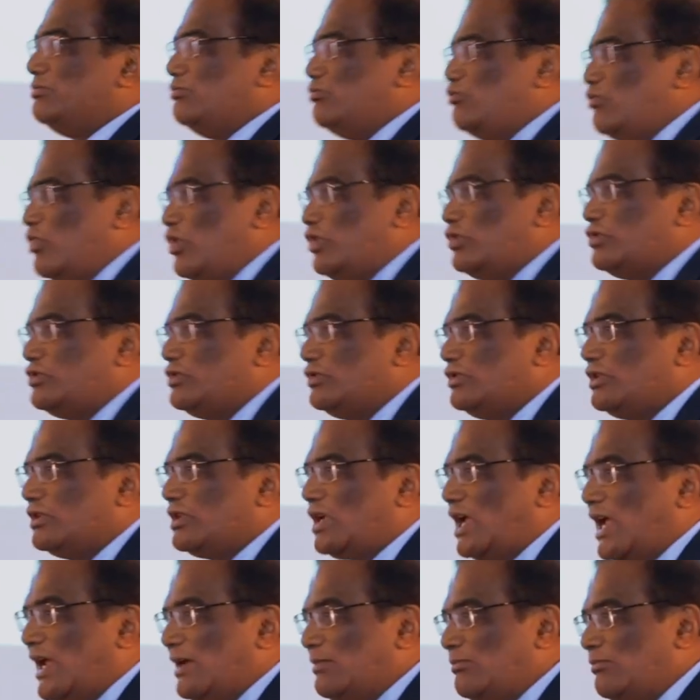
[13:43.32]
most of the
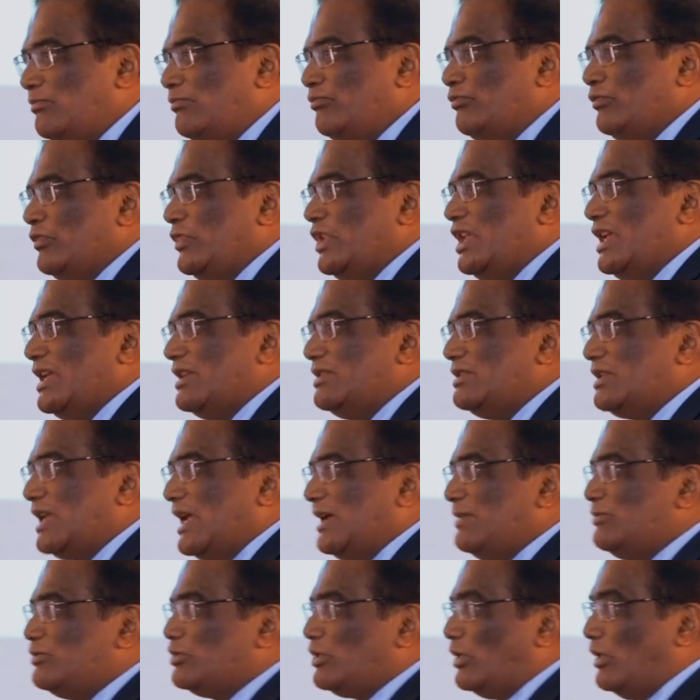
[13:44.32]
time the
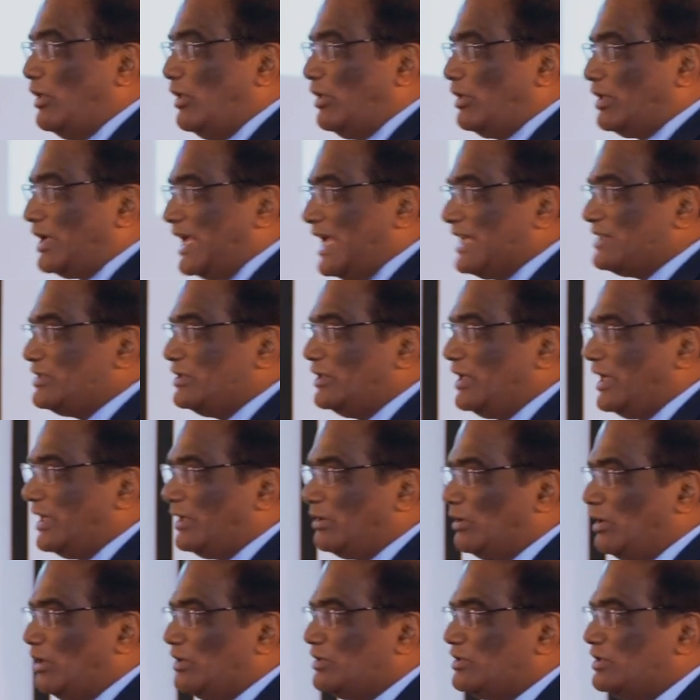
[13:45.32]
enzymes or acid
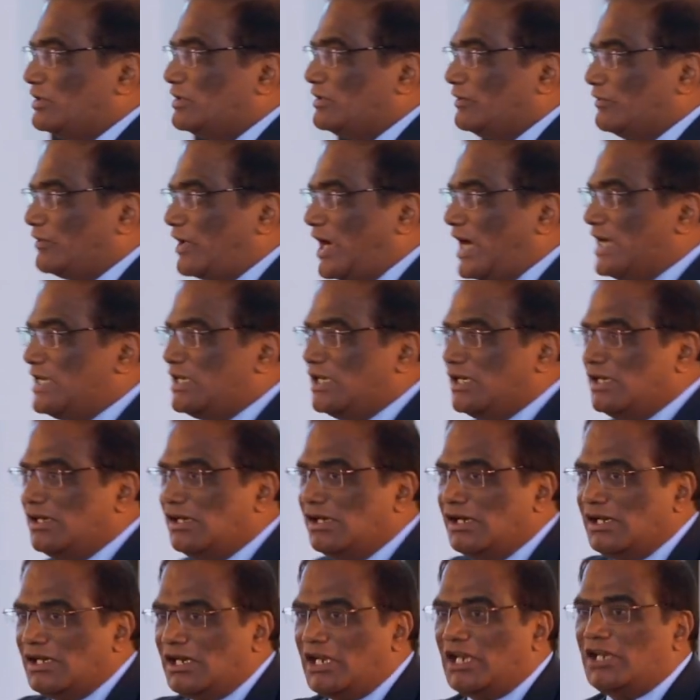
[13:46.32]
hydrolysis of
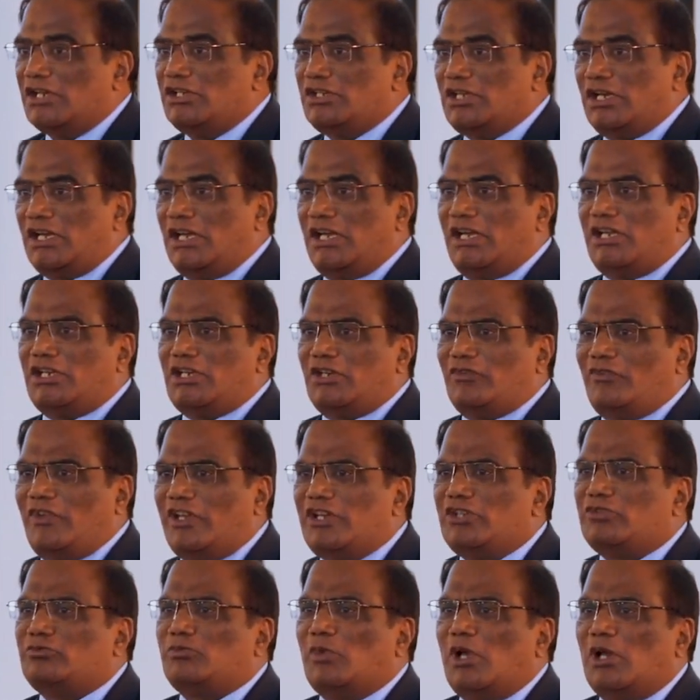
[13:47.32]
chitin can generate a
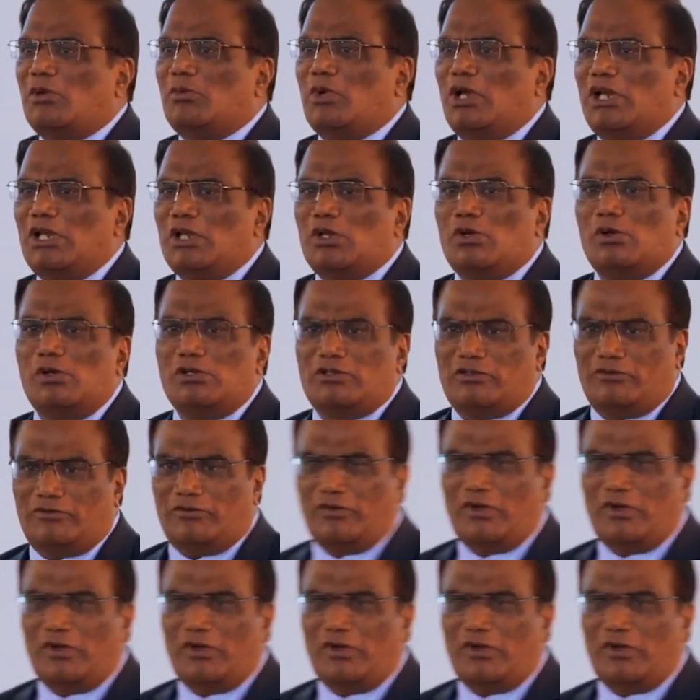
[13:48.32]
very small molecules of